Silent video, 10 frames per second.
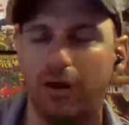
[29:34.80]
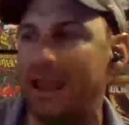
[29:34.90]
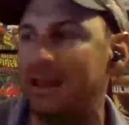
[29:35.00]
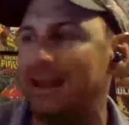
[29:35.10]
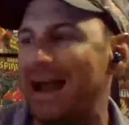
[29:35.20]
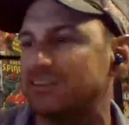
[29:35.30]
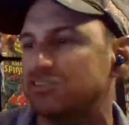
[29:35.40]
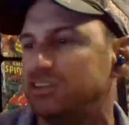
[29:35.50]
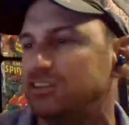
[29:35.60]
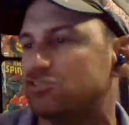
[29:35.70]
and
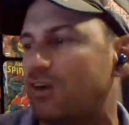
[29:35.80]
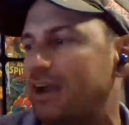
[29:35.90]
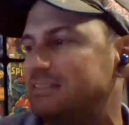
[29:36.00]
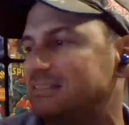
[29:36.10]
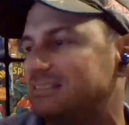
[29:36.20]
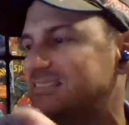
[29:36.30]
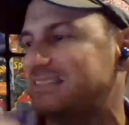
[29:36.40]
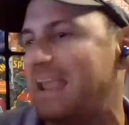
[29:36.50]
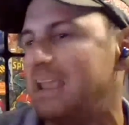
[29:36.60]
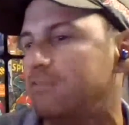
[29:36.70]
actually try to
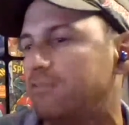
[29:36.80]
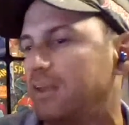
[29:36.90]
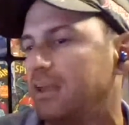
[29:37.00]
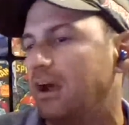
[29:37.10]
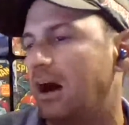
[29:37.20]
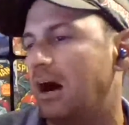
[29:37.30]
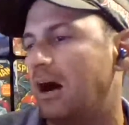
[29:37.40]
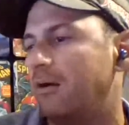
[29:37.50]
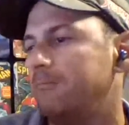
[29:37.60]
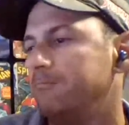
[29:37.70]
save
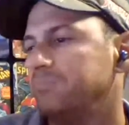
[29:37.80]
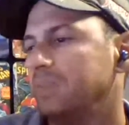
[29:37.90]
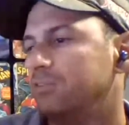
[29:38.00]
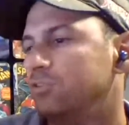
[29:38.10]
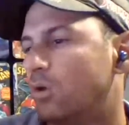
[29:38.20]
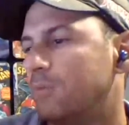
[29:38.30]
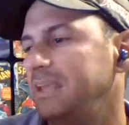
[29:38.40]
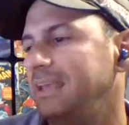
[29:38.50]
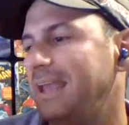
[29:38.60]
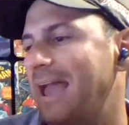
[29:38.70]

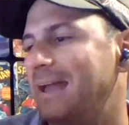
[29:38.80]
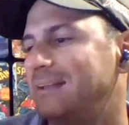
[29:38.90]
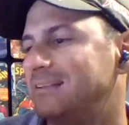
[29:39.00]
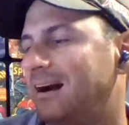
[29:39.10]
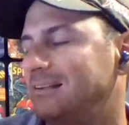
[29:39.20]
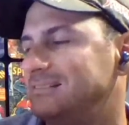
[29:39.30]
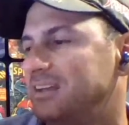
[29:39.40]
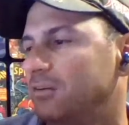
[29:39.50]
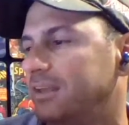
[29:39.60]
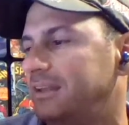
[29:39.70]
Normie and
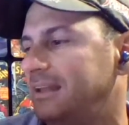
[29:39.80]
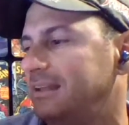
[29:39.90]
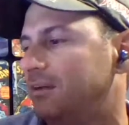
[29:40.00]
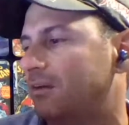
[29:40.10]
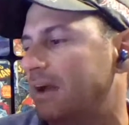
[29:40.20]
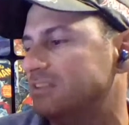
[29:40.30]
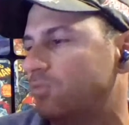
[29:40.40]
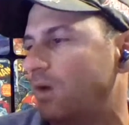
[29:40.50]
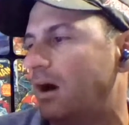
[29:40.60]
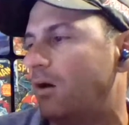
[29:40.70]
Dylan in here as
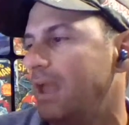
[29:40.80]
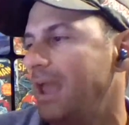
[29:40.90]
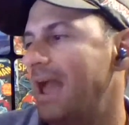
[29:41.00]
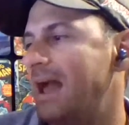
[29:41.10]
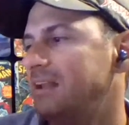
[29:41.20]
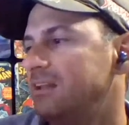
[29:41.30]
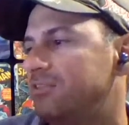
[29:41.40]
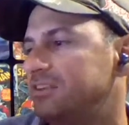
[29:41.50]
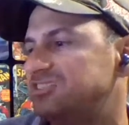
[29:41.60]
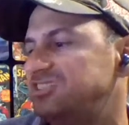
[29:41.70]
well. And
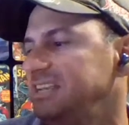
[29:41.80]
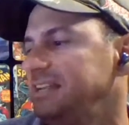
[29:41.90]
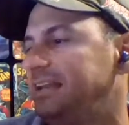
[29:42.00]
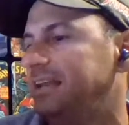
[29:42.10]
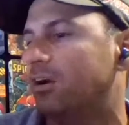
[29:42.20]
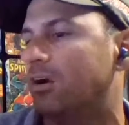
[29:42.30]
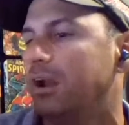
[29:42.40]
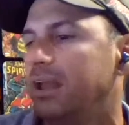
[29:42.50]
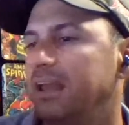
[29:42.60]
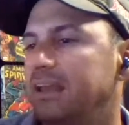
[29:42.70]
the scene here
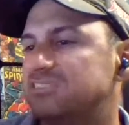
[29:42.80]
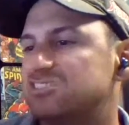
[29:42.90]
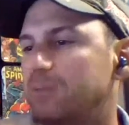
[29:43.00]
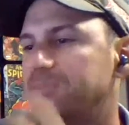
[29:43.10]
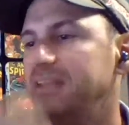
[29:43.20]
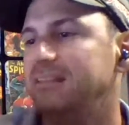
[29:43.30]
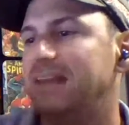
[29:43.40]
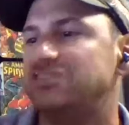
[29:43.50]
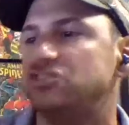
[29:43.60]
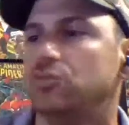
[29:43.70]
is something
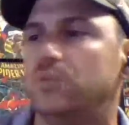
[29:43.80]
that you would